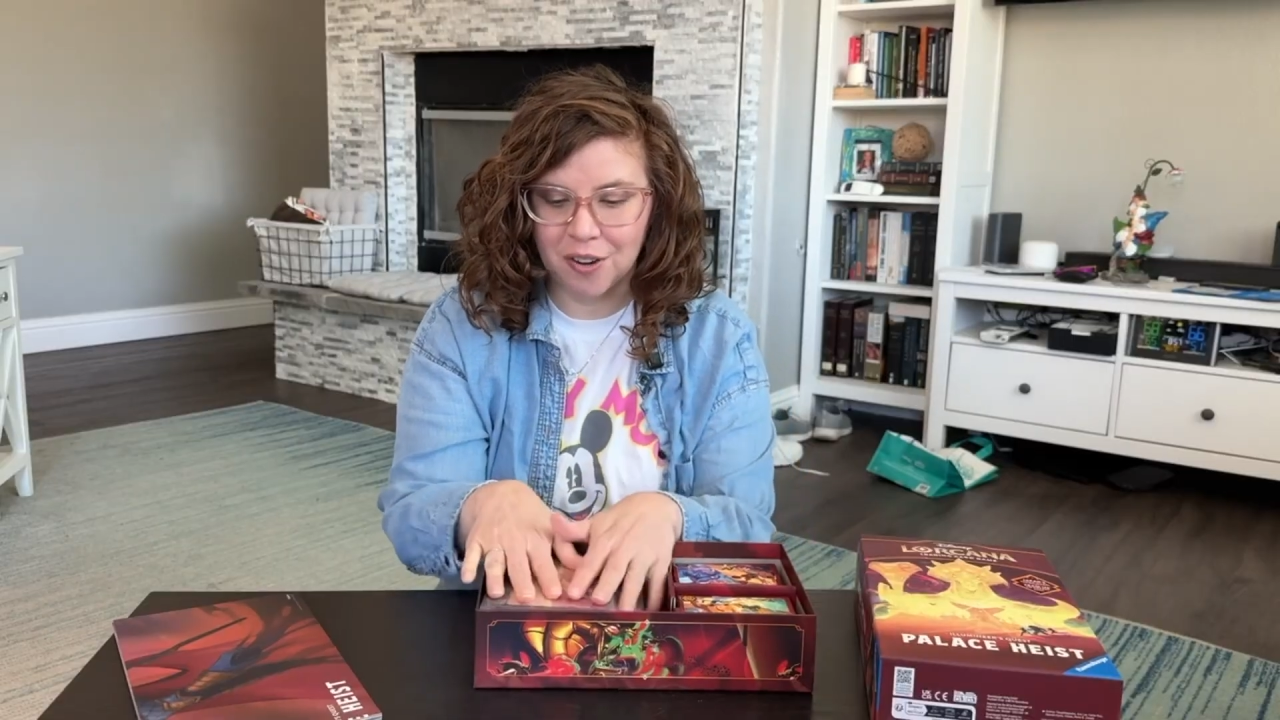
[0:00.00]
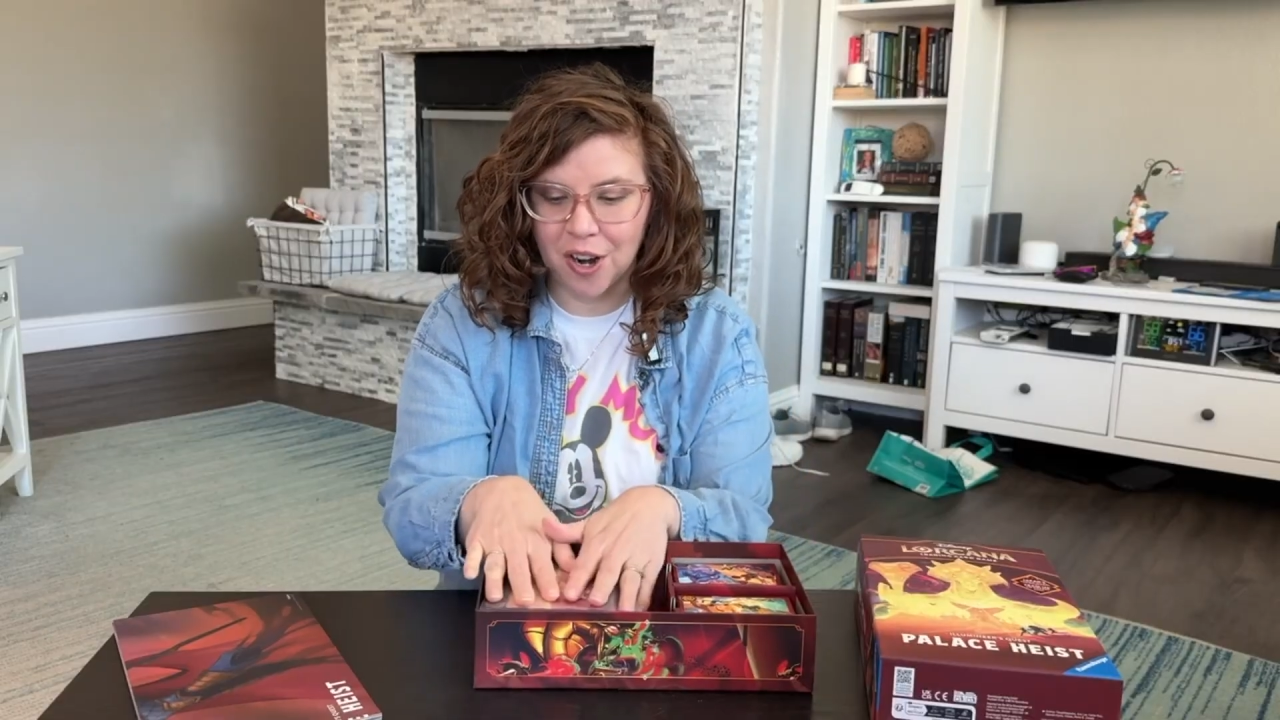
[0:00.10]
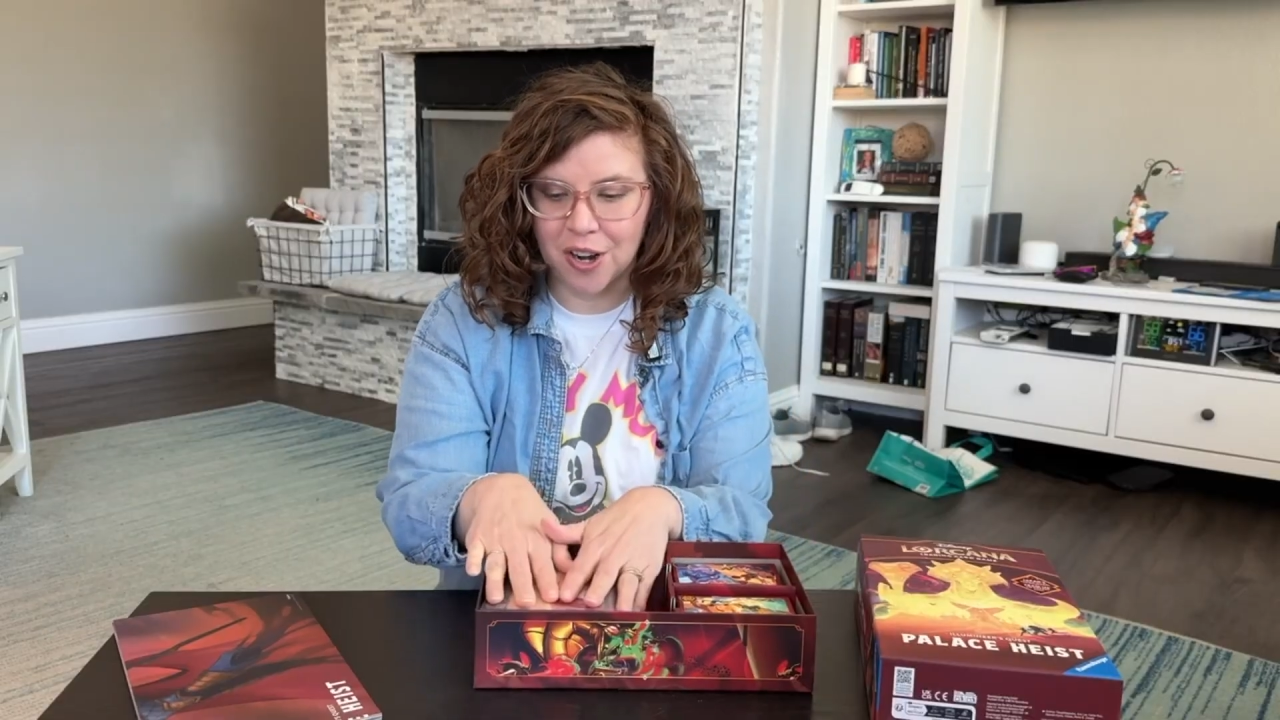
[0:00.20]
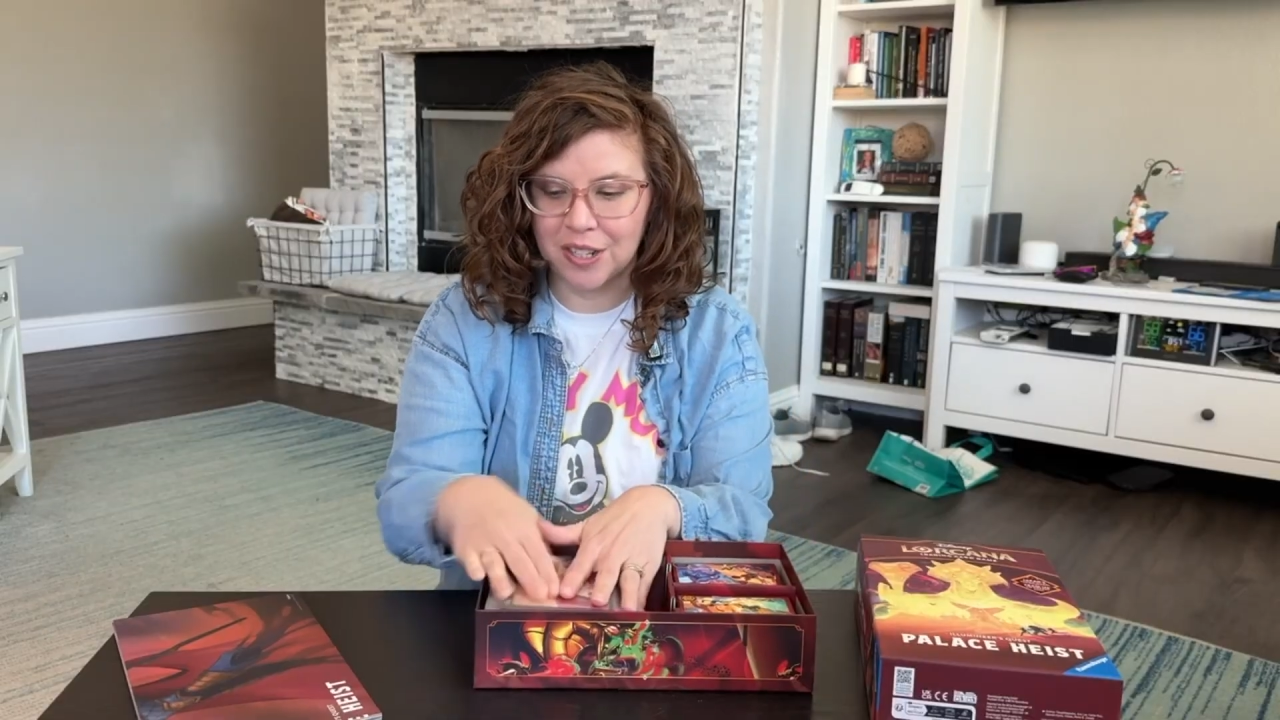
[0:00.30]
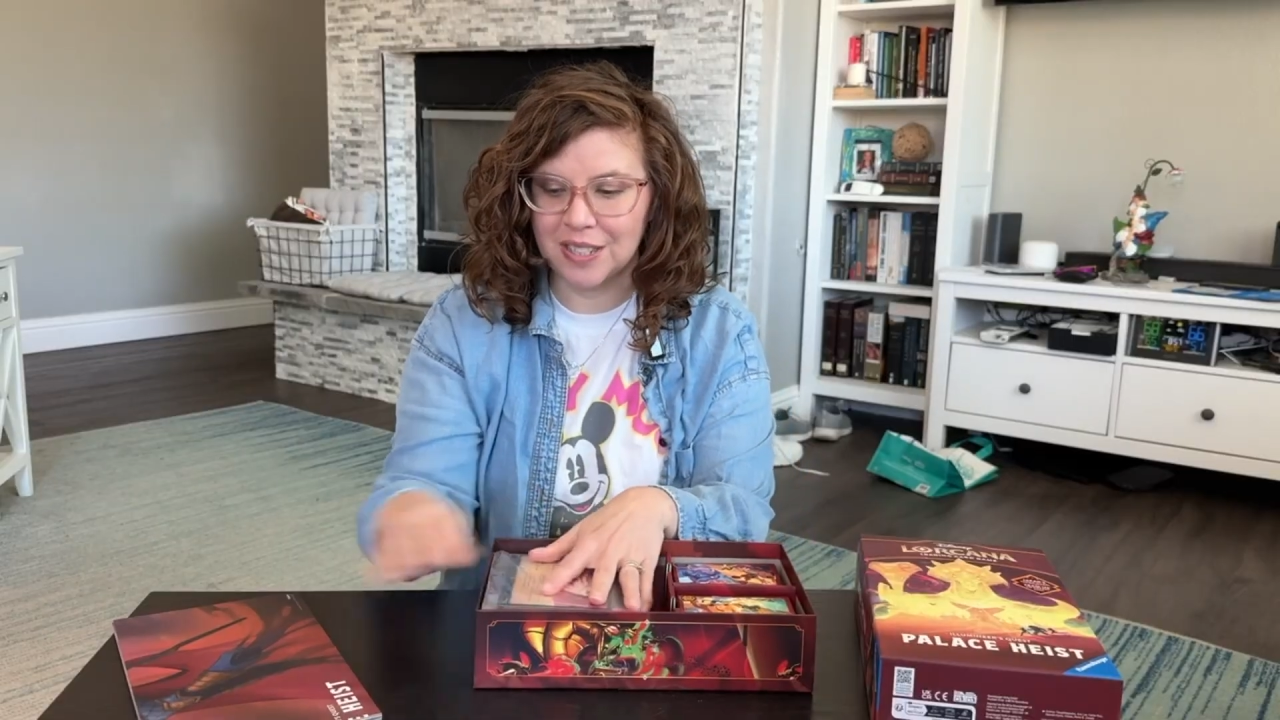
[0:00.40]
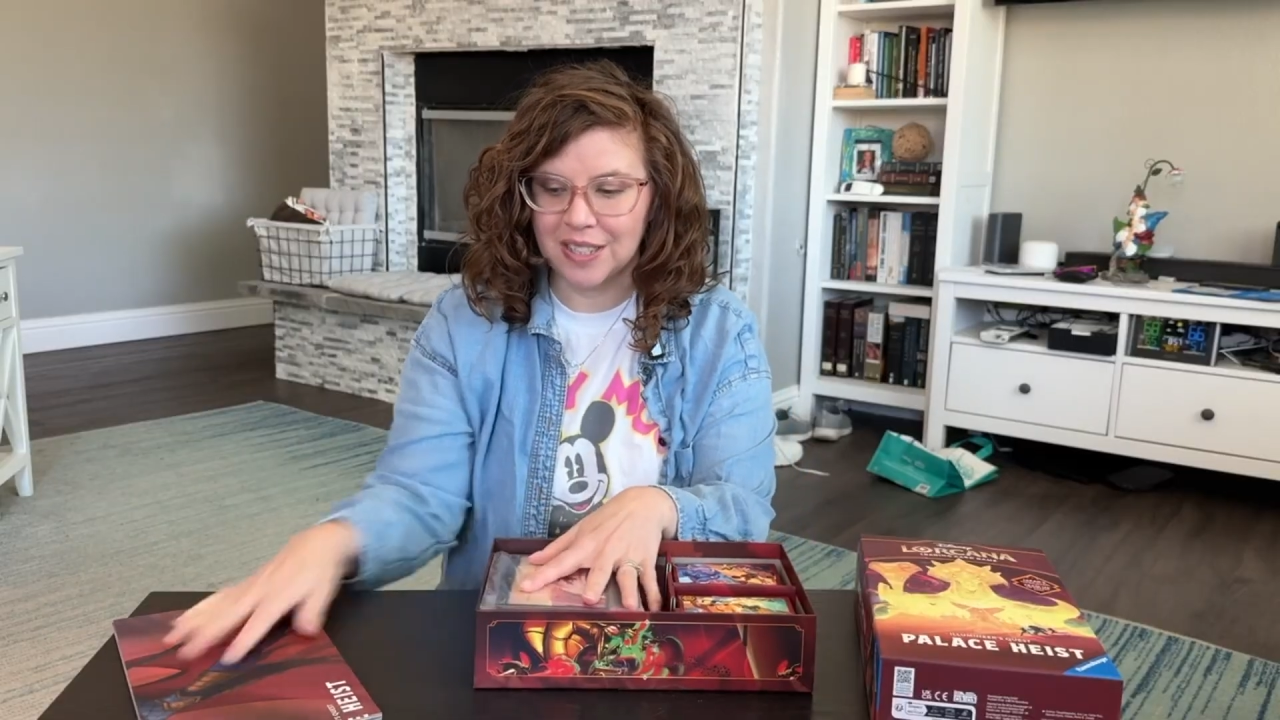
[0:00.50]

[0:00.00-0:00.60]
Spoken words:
cards